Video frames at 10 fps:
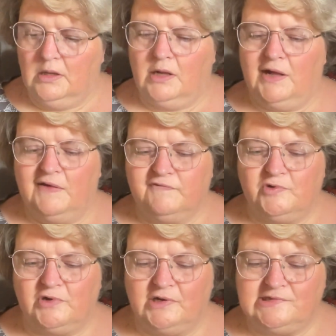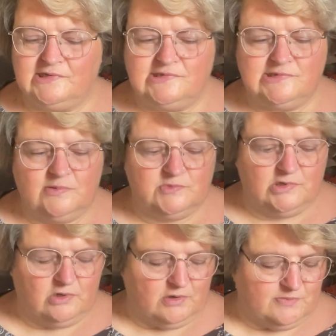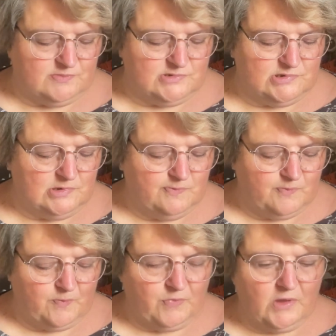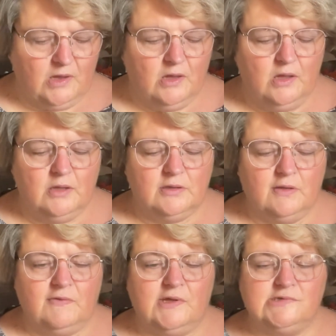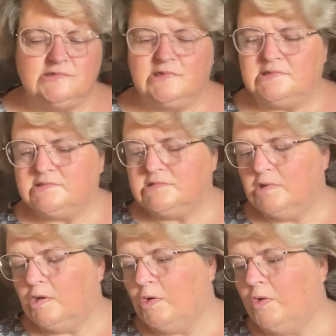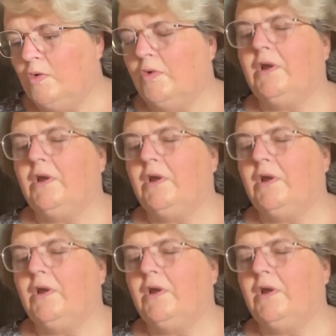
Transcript: I have good ideas sometimes. Then there's these long